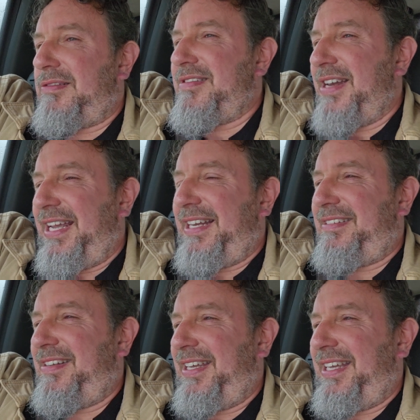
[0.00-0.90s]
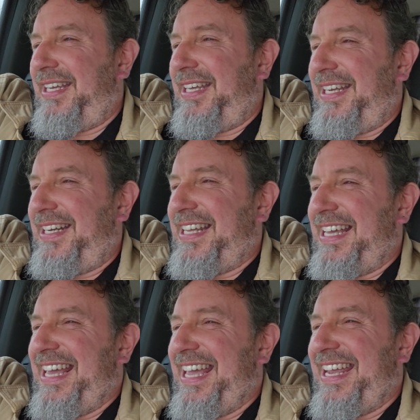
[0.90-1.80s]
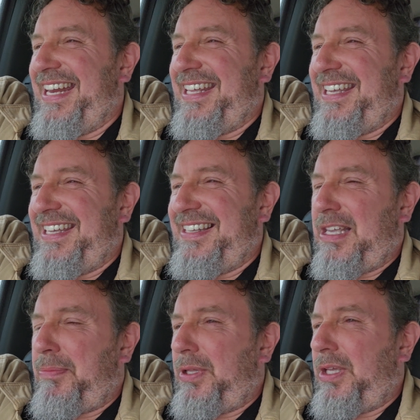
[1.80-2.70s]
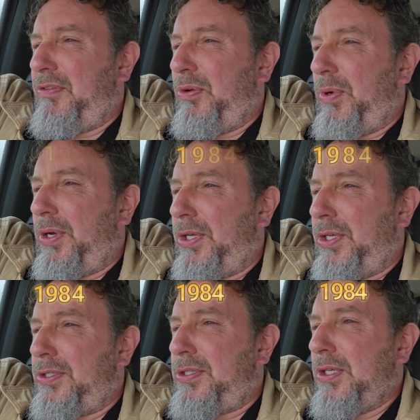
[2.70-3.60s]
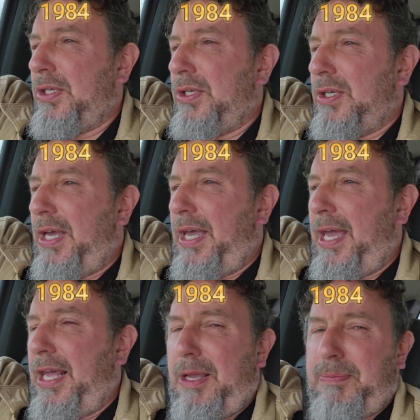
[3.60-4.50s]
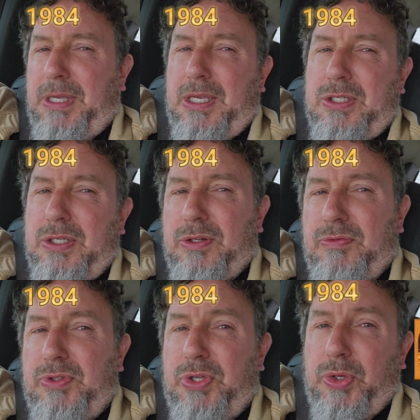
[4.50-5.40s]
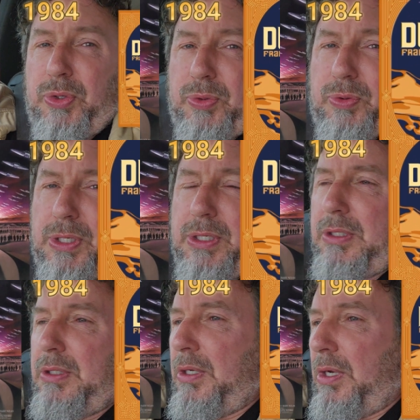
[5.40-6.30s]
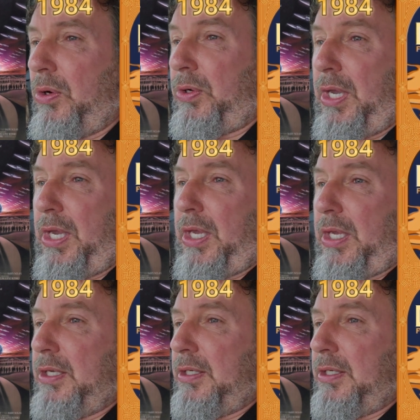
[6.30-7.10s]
1980s, I believe it was, adaptation of Dune. Okay,